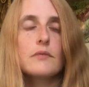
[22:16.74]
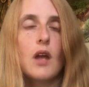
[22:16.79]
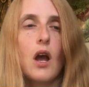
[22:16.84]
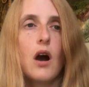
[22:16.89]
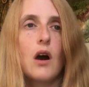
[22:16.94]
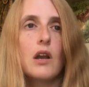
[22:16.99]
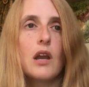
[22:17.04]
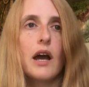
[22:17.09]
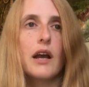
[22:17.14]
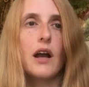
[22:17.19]

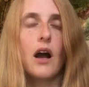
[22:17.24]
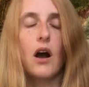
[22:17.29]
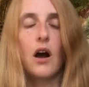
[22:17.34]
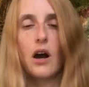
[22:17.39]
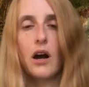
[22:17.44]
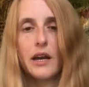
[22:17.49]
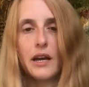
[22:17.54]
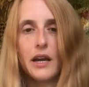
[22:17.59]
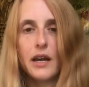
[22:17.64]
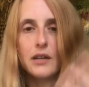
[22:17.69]
Our like
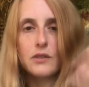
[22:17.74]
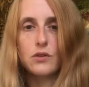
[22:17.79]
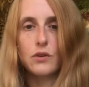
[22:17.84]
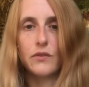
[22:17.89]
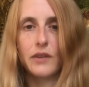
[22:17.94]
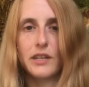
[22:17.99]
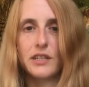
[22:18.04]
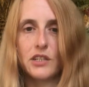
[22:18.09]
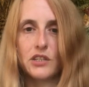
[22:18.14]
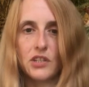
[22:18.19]
higher sort
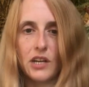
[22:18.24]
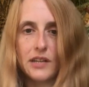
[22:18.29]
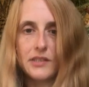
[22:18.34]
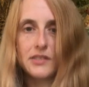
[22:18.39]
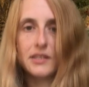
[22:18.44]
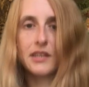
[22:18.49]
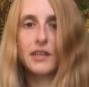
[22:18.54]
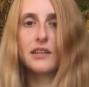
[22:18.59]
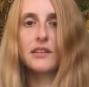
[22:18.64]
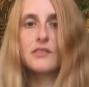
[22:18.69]
of
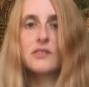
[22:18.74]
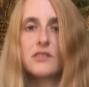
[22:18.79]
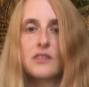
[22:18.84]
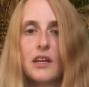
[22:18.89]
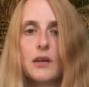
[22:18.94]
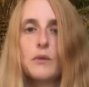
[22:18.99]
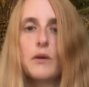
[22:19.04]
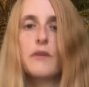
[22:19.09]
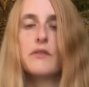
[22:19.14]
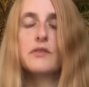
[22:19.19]
energetic
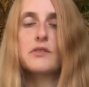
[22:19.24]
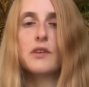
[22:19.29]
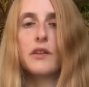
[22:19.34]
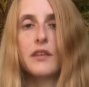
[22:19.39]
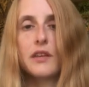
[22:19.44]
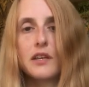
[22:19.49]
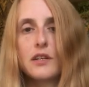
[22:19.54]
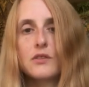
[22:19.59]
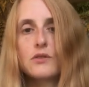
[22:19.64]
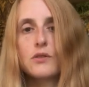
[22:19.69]
instinct, whether
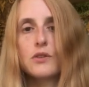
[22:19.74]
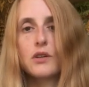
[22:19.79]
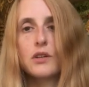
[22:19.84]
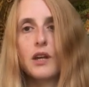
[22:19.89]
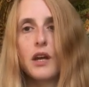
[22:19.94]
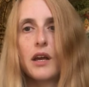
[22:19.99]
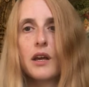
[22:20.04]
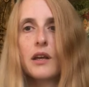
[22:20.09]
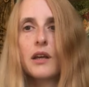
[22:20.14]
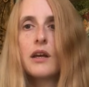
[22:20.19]
something is going
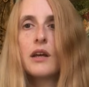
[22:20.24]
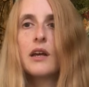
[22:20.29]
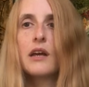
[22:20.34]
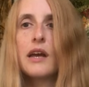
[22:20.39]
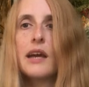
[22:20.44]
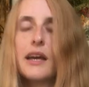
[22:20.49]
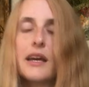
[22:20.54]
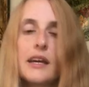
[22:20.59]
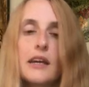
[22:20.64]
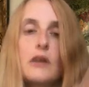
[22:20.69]
to
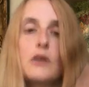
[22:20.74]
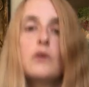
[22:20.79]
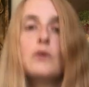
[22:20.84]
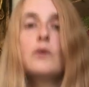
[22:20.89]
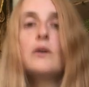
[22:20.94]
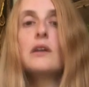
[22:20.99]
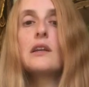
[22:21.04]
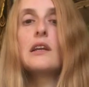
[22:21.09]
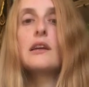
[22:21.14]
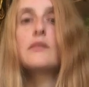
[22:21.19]

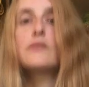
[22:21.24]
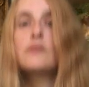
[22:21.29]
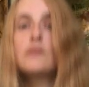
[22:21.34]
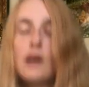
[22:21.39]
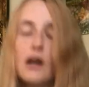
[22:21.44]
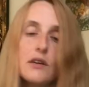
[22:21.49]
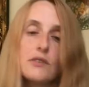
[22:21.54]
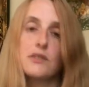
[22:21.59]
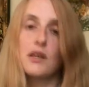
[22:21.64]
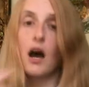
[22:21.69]
heal and lift
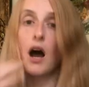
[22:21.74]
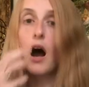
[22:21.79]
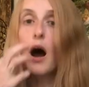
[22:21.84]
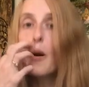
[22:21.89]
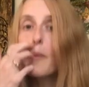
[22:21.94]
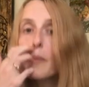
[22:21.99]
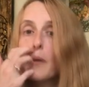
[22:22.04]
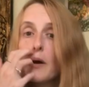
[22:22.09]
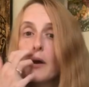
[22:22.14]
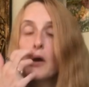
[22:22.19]
us
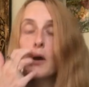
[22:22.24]
up,